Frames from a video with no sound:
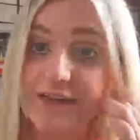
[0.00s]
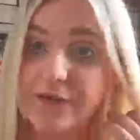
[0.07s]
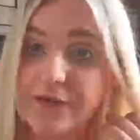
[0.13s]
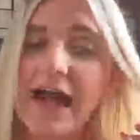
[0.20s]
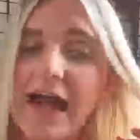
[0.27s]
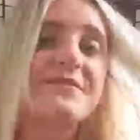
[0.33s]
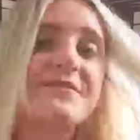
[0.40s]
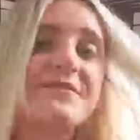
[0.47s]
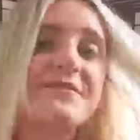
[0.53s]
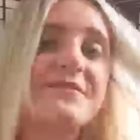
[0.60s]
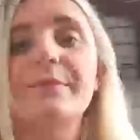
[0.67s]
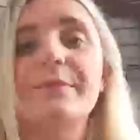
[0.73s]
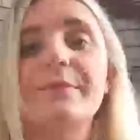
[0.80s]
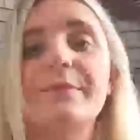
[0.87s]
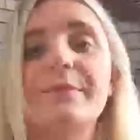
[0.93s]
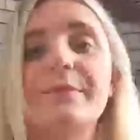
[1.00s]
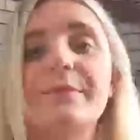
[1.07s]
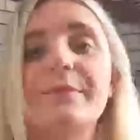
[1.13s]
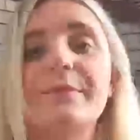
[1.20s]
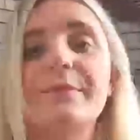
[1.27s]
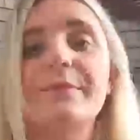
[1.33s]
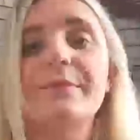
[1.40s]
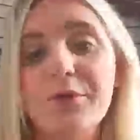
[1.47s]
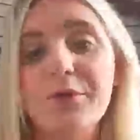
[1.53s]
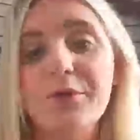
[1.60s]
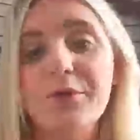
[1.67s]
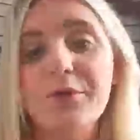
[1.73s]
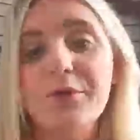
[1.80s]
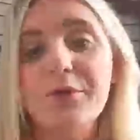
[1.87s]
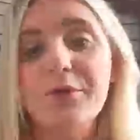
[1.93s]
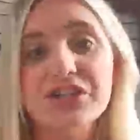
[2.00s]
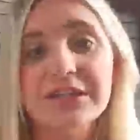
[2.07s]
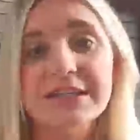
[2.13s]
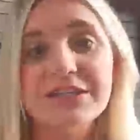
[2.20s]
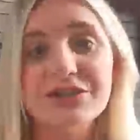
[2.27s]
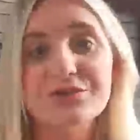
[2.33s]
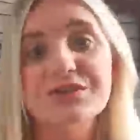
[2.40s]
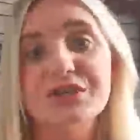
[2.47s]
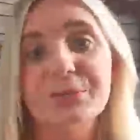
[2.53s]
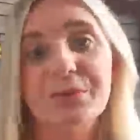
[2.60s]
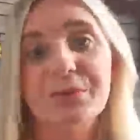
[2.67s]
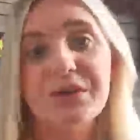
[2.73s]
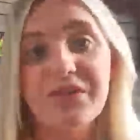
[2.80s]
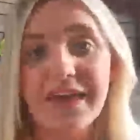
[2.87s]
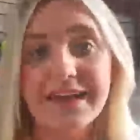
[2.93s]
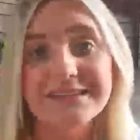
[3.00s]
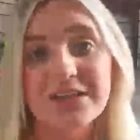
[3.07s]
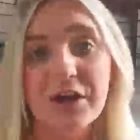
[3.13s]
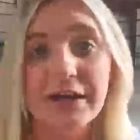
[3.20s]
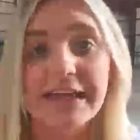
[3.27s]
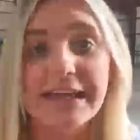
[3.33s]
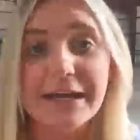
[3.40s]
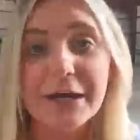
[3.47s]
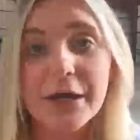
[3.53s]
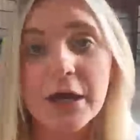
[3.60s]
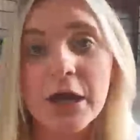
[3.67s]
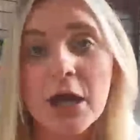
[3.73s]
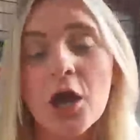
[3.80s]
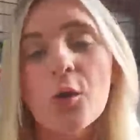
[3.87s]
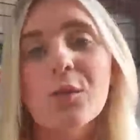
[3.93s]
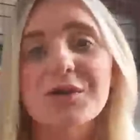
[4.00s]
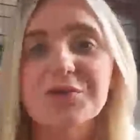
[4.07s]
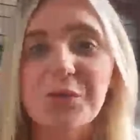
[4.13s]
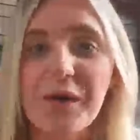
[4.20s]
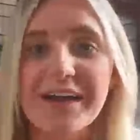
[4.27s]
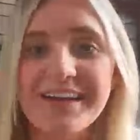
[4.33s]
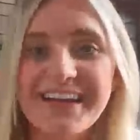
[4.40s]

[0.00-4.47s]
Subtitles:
you definitely don't have to, but since you brought it up, you can actually do super thanks on here,